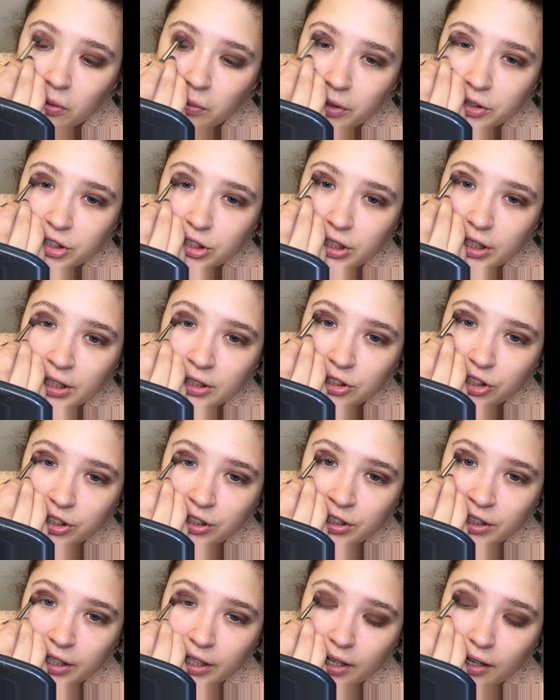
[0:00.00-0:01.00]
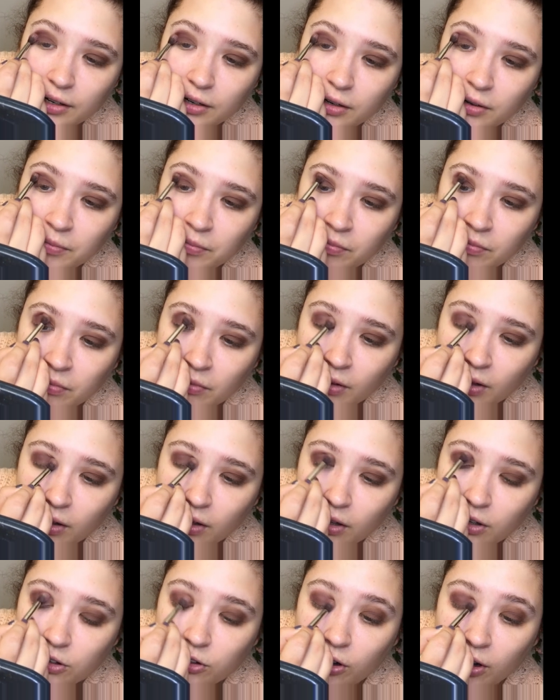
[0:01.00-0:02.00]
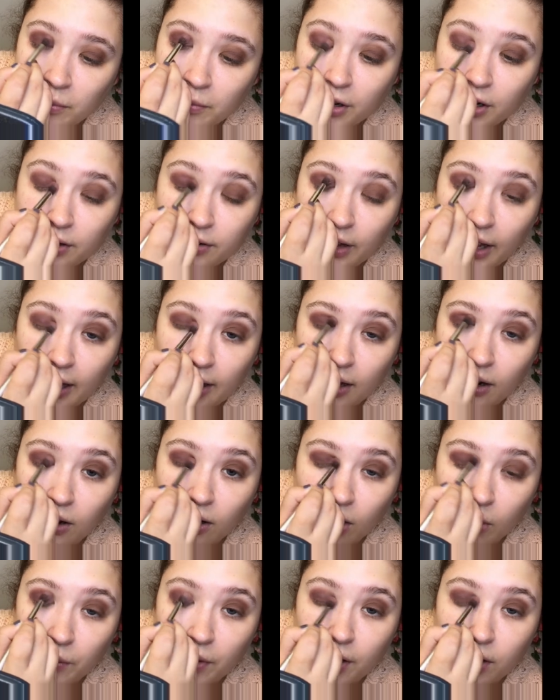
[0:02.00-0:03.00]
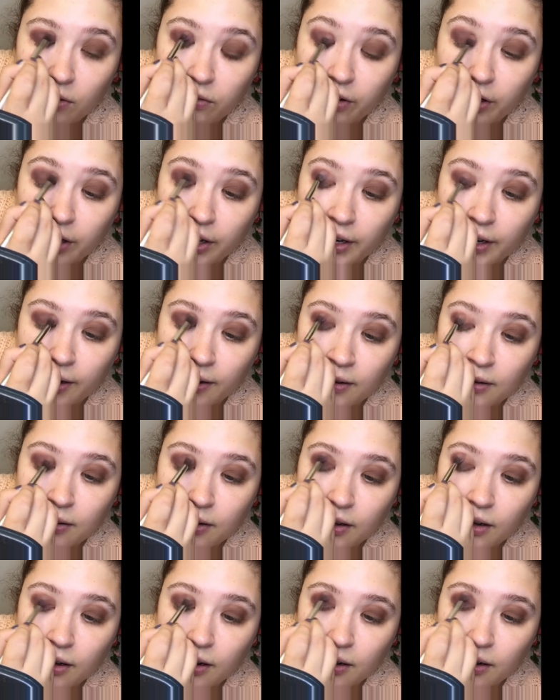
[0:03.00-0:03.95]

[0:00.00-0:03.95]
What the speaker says: which is interesting. So I'm gonna take it all the way over here